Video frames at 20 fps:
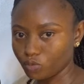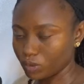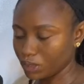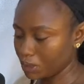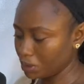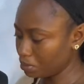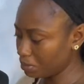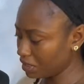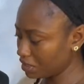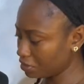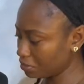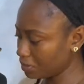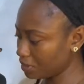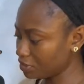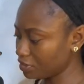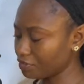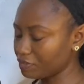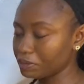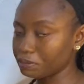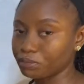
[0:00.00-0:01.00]
When the
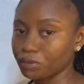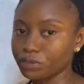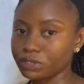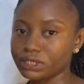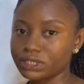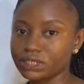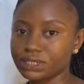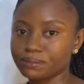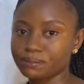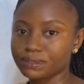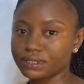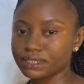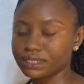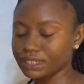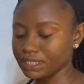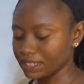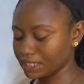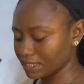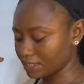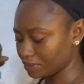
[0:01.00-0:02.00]
measurement of a body is being
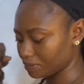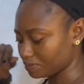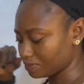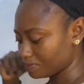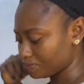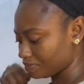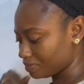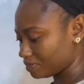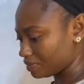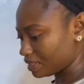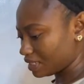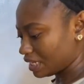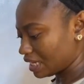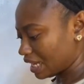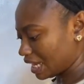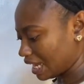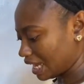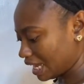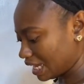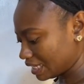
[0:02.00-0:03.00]
taken
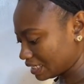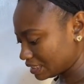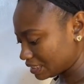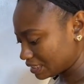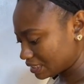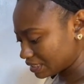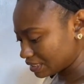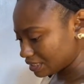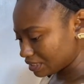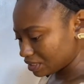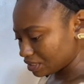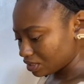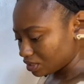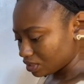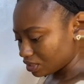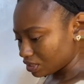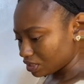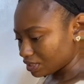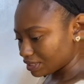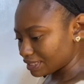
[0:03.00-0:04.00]
and
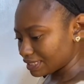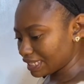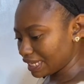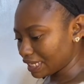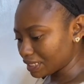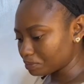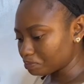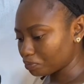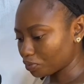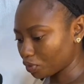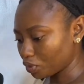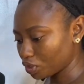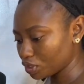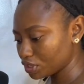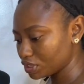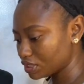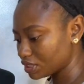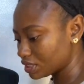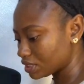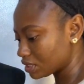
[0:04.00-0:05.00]
that
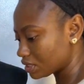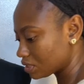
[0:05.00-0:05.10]
point